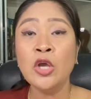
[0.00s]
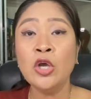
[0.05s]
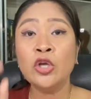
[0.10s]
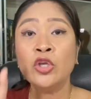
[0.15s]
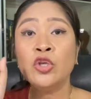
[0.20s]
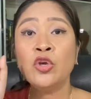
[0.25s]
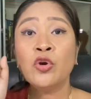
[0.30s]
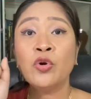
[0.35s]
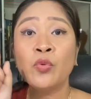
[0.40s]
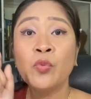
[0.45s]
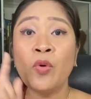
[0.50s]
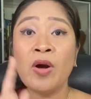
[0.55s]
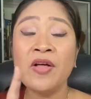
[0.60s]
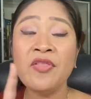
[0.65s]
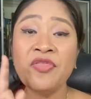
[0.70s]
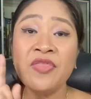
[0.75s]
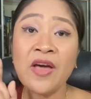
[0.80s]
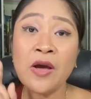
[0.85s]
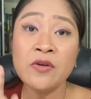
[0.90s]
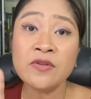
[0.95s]
your
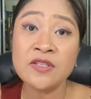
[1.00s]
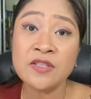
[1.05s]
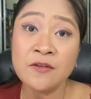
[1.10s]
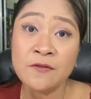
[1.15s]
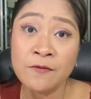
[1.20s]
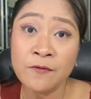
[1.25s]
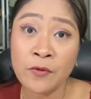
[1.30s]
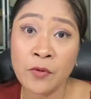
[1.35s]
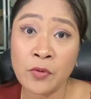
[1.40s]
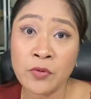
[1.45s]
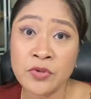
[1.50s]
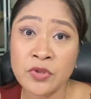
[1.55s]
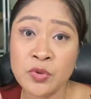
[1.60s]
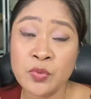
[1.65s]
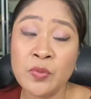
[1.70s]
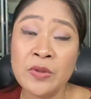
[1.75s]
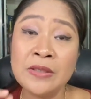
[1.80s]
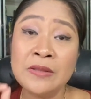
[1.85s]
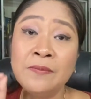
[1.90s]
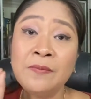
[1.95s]
1,000 votes
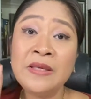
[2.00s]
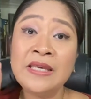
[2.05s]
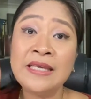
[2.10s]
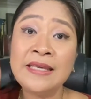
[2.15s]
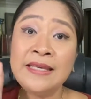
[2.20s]
will be